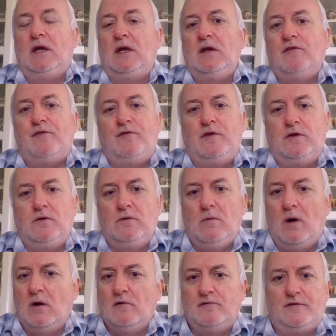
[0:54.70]
if
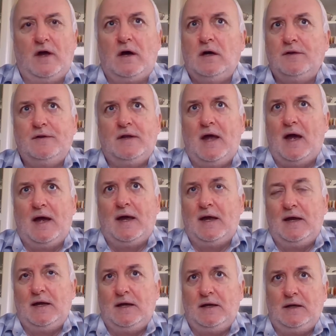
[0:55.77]
you have done
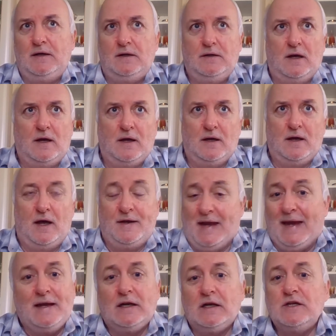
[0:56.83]
a, uh, an
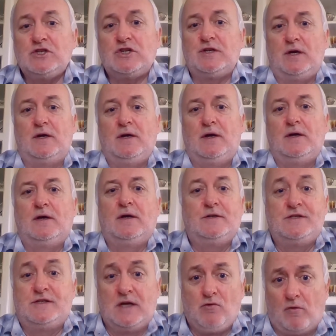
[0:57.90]
English uh,
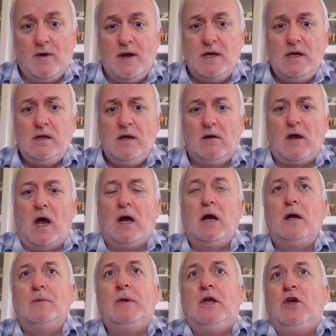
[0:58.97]
degree,
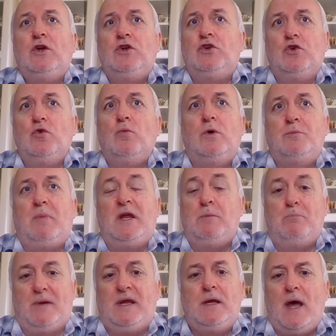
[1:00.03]
uh, you would be
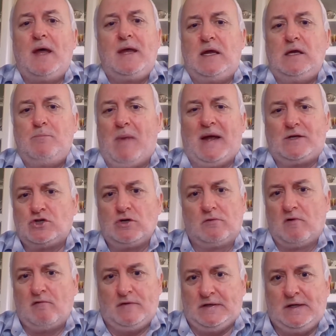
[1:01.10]
BA,
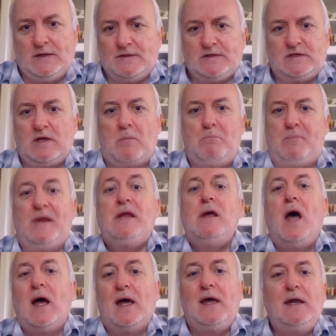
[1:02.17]
Bachelor of Arts,
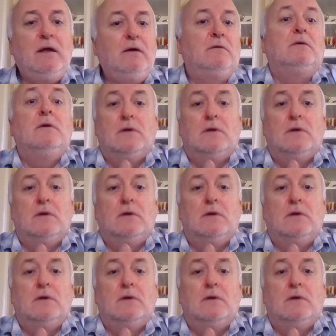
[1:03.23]
BA,